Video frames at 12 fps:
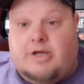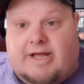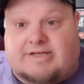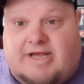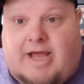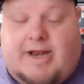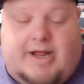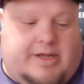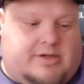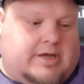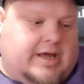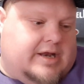a
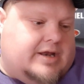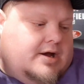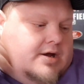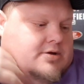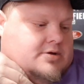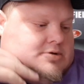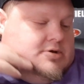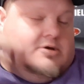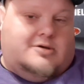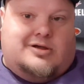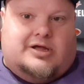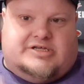headache. And
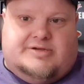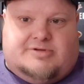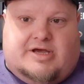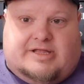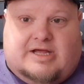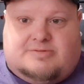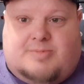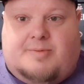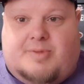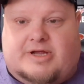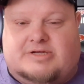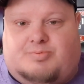seems like that's my
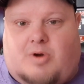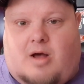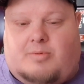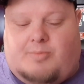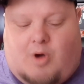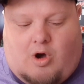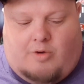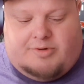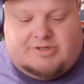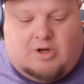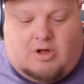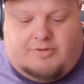biggest problem
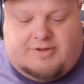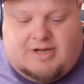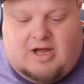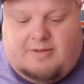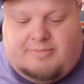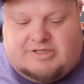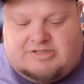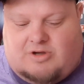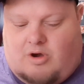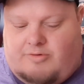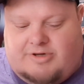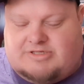all the time, is
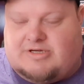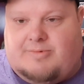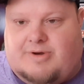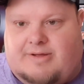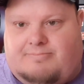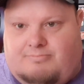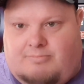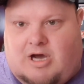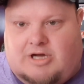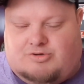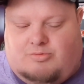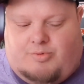always somebody
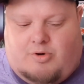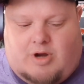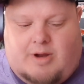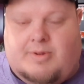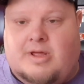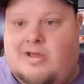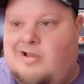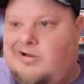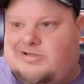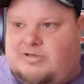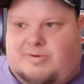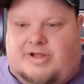module programming.
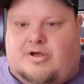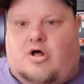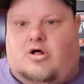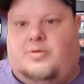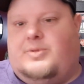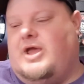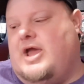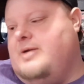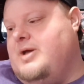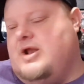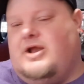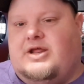Somebody calling me, hey
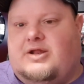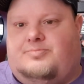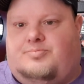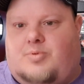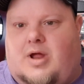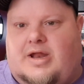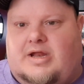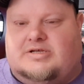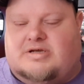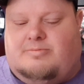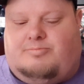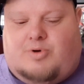man, I need
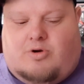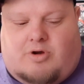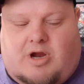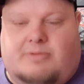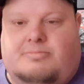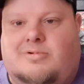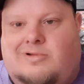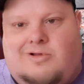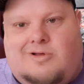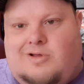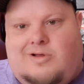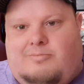something programmed.
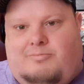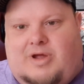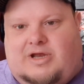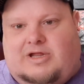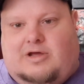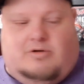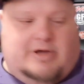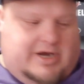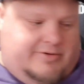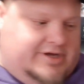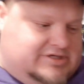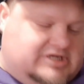Big deal.
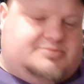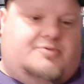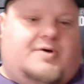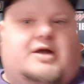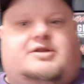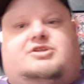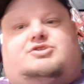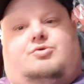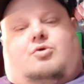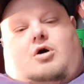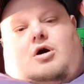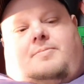Anyways, let's move on to the
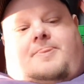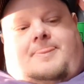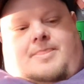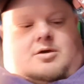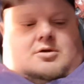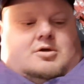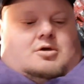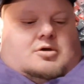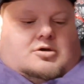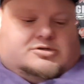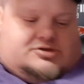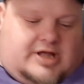tool haul.
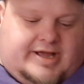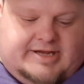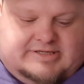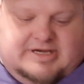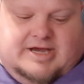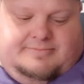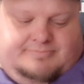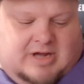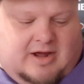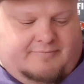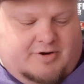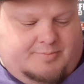So like I said, not very